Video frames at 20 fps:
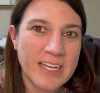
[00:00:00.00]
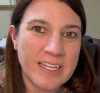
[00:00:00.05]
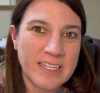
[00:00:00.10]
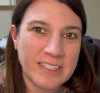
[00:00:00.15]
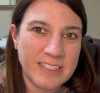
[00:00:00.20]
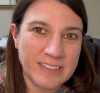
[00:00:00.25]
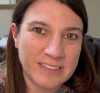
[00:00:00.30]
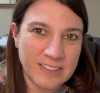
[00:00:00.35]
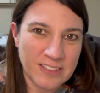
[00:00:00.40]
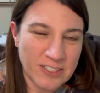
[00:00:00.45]

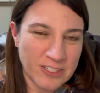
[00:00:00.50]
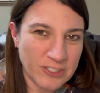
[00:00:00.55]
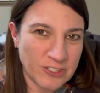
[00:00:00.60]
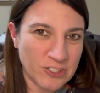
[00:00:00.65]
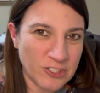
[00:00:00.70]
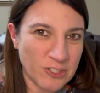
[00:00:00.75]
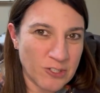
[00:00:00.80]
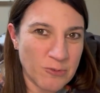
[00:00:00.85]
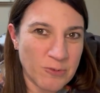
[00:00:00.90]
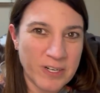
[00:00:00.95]
as long
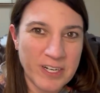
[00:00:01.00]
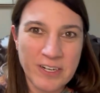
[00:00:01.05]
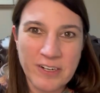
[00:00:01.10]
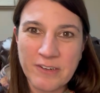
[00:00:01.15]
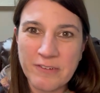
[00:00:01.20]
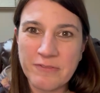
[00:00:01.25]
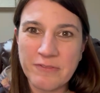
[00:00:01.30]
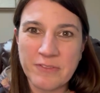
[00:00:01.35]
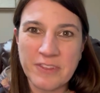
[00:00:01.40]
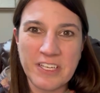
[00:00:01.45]
as you're
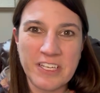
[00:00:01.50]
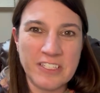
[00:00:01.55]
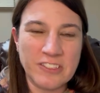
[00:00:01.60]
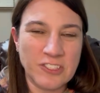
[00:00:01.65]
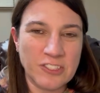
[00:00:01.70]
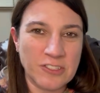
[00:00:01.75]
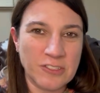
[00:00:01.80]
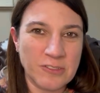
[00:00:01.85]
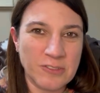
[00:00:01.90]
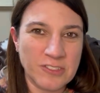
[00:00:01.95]
aware of the
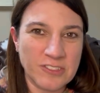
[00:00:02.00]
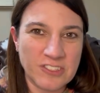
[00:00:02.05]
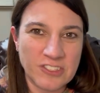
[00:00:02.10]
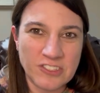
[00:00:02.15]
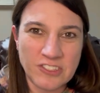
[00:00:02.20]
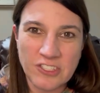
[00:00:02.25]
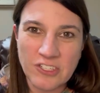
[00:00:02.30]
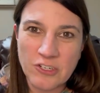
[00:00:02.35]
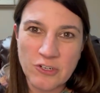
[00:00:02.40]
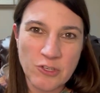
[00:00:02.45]
issues,
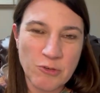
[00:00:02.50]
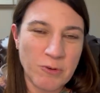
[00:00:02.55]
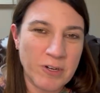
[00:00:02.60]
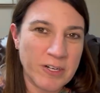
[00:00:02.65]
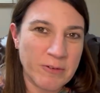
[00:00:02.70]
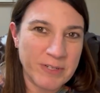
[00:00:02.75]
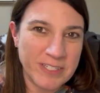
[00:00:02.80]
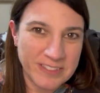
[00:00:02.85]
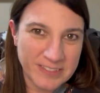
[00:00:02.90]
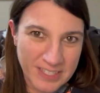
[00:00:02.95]
just, you
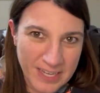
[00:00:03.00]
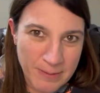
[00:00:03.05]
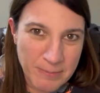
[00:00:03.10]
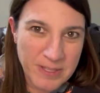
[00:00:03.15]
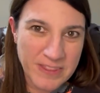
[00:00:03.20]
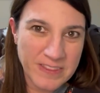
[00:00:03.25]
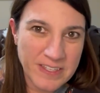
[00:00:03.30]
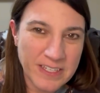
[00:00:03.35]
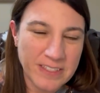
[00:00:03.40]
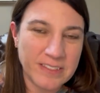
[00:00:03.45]
want to
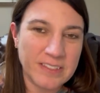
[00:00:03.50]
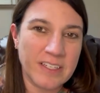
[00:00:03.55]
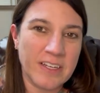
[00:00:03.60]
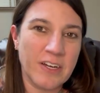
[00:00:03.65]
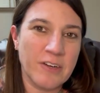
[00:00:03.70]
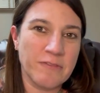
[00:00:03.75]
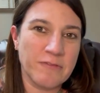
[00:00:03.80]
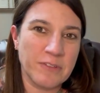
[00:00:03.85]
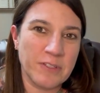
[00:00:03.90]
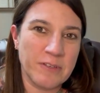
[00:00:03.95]
examine things
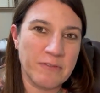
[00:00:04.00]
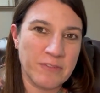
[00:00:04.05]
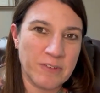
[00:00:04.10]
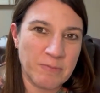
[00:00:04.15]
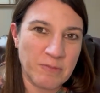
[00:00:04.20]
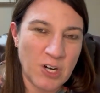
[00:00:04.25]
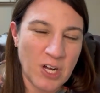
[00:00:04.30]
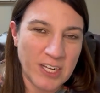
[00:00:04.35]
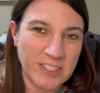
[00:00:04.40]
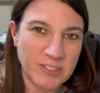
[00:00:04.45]
carefully
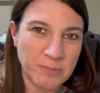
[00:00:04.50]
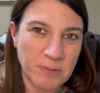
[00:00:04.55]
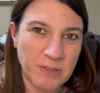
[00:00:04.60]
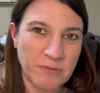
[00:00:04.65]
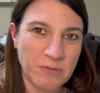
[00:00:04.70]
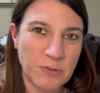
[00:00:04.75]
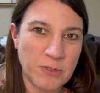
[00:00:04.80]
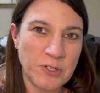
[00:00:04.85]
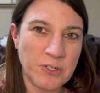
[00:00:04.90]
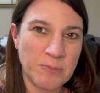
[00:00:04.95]
from Ross
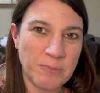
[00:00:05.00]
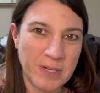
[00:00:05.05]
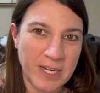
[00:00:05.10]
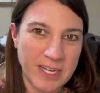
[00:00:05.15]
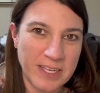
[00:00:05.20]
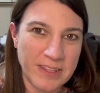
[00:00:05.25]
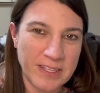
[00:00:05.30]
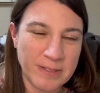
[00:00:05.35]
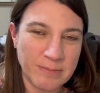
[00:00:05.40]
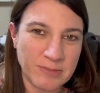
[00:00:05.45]
before you
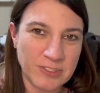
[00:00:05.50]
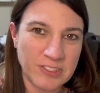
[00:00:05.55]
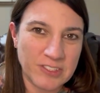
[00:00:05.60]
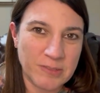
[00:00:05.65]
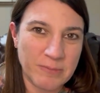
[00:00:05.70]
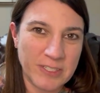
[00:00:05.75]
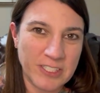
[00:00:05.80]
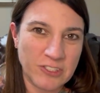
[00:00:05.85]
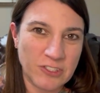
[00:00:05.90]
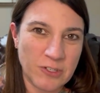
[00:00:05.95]
buy them, just
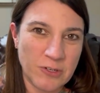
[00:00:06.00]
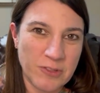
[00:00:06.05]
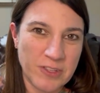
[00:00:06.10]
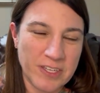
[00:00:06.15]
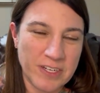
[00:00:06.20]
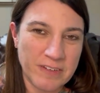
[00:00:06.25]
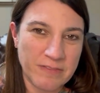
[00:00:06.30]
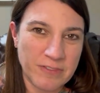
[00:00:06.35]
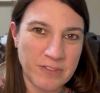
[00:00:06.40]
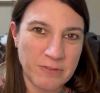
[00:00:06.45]
to make sure
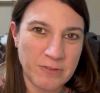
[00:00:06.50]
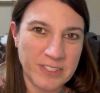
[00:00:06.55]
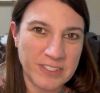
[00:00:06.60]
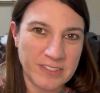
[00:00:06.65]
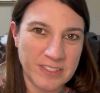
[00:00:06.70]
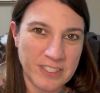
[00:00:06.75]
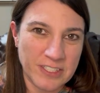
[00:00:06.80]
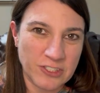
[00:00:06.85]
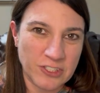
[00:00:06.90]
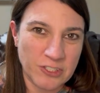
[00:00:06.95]
that if there is
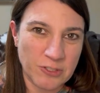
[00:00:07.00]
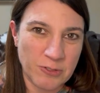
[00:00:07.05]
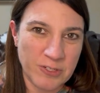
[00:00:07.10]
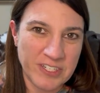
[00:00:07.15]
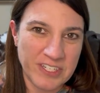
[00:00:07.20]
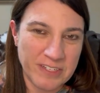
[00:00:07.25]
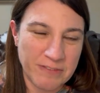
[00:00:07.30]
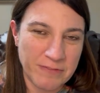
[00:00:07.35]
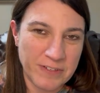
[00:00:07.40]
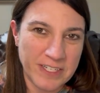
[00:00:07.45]
an issue or
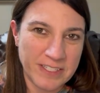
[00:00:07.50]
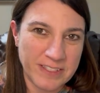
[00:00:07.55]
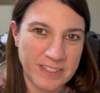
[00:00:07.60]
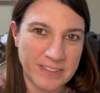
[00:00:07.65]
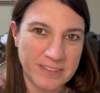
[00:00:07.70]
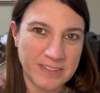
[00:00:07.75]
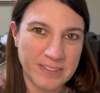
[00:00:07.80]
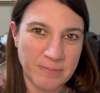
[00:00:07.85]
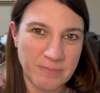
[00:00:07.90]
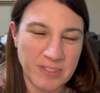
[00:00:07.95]
a defect, that
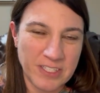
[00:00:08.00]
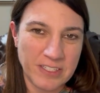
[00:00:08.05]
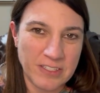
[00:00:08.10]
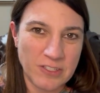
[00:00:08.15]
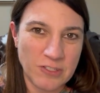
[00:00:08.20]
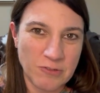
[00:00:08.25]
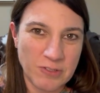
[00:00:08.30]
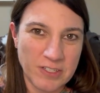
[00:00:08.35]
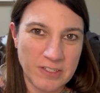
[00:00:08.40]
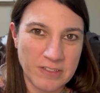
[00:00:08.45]
it's something
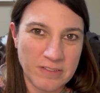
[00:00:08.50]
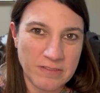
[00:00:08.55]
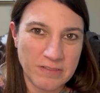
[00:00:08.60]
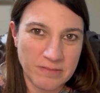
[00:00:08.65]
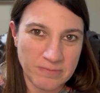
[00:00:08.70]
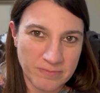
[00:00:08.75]
you can,